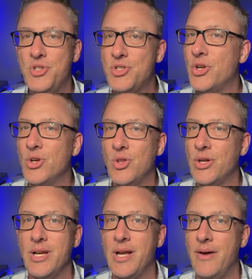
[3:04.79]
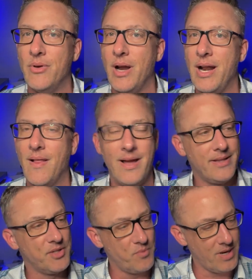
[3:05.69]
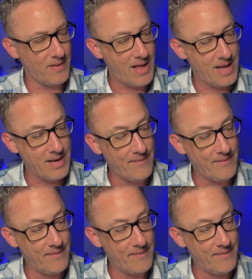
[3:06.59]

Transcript: just a good looking cover. And I like this one a lot.